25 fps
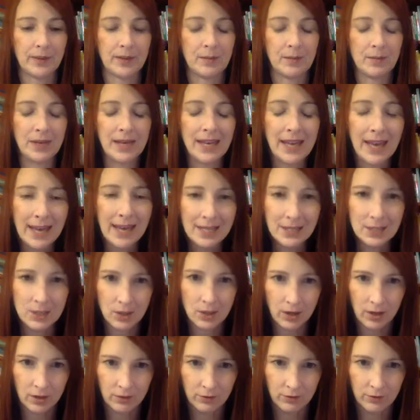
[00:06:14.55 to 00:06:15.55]
began
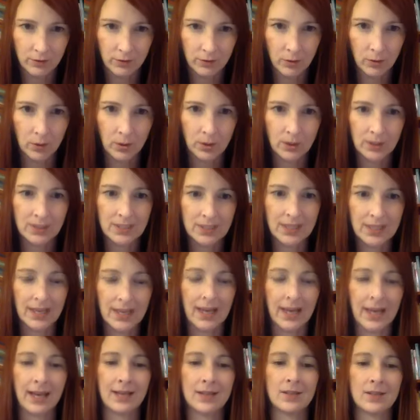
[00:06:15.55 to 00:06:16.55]
to unfold
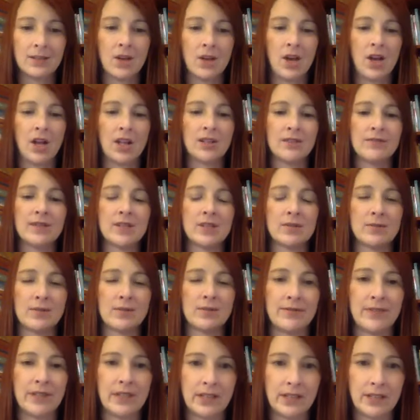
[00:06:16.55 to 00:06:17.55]
and all of us were
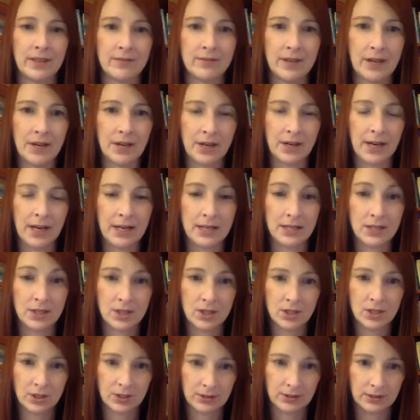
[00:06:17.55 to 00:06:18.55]
feeling very
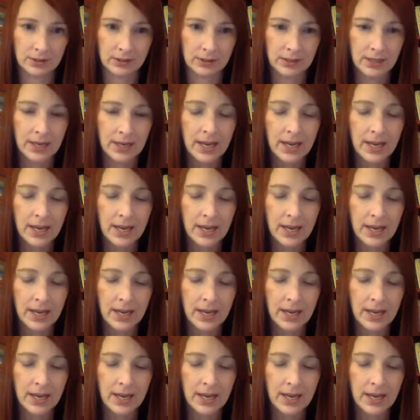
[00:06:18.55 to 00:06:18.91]
uncertain,